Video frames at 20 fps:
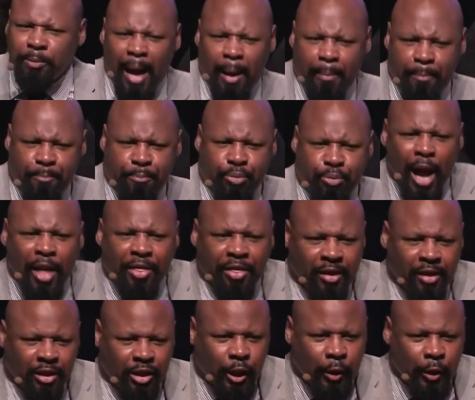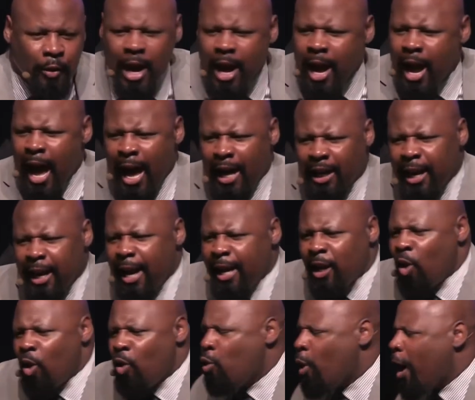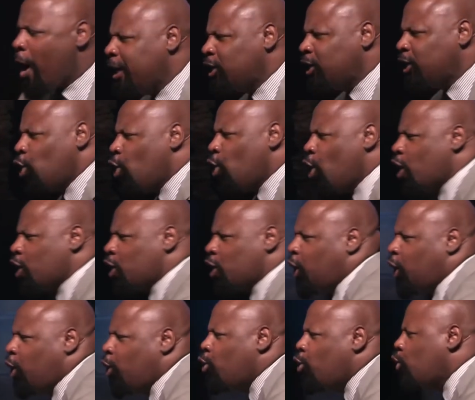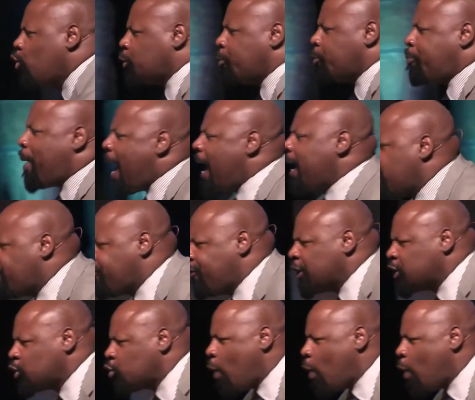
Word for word: my brothers. I can't wait to accuse Potiphar's